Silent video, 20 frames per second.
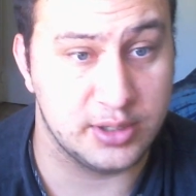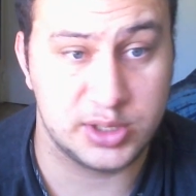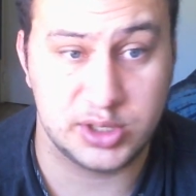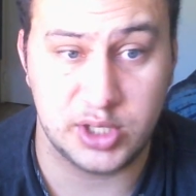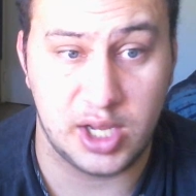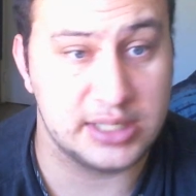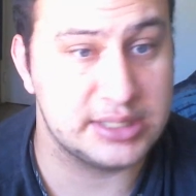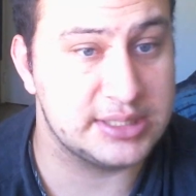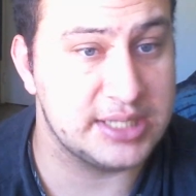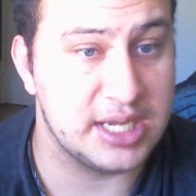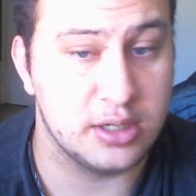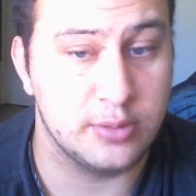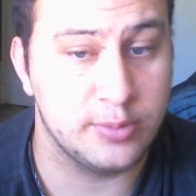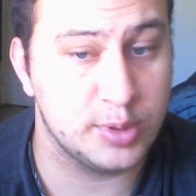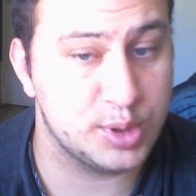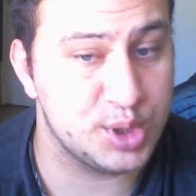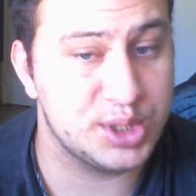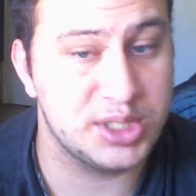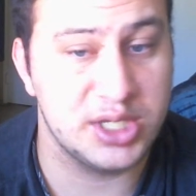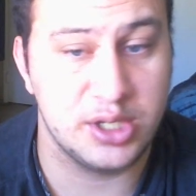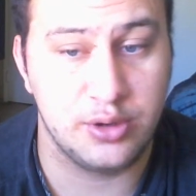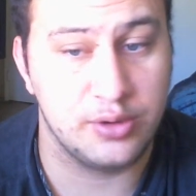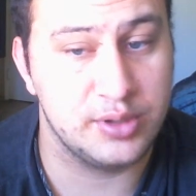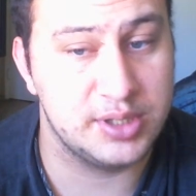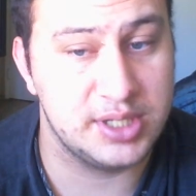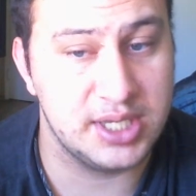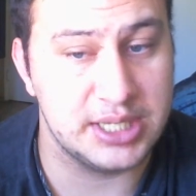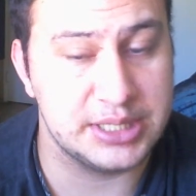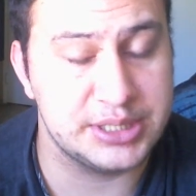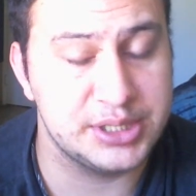Scott Steiner versus Tito
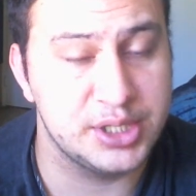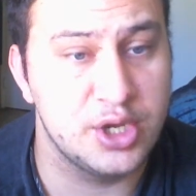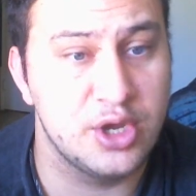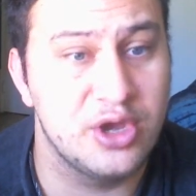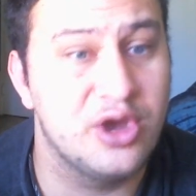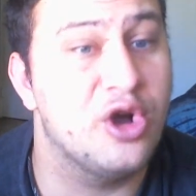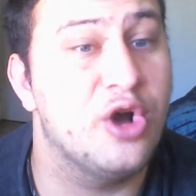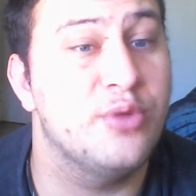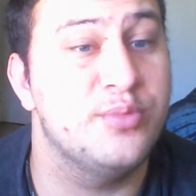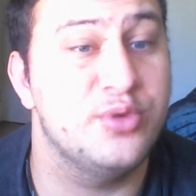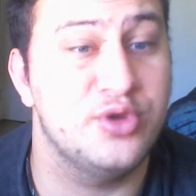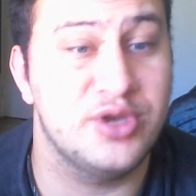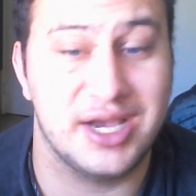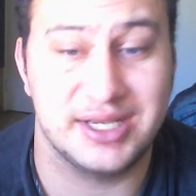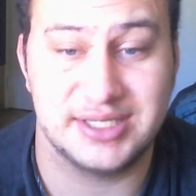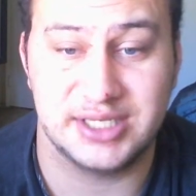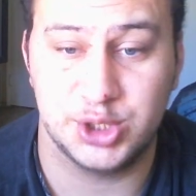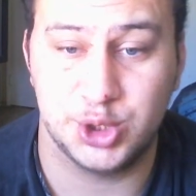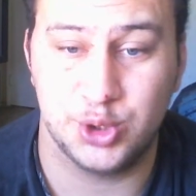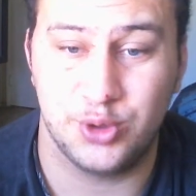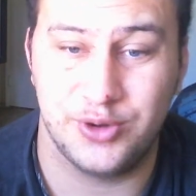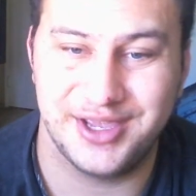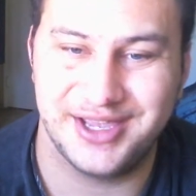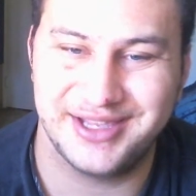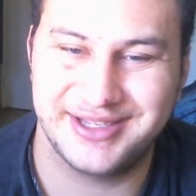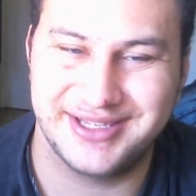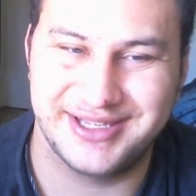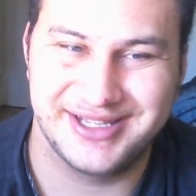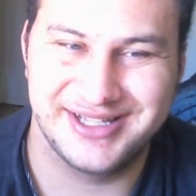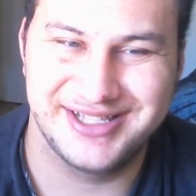Ortiz. Hope you guys enjoy
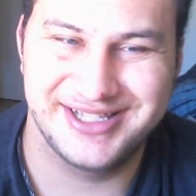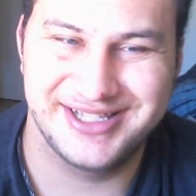it.